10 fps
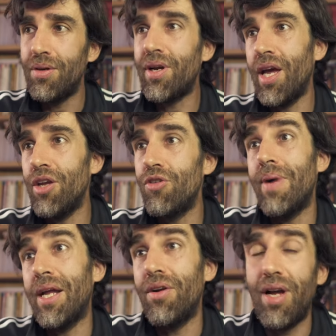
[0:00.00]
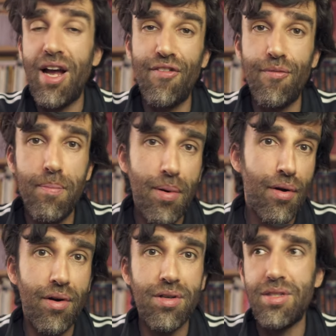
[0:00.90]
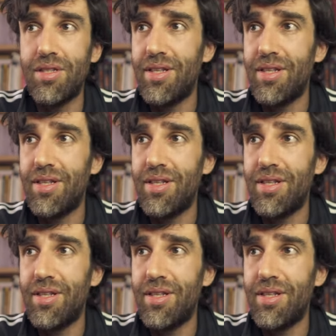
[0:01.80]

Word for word: Okay, you might not have bears,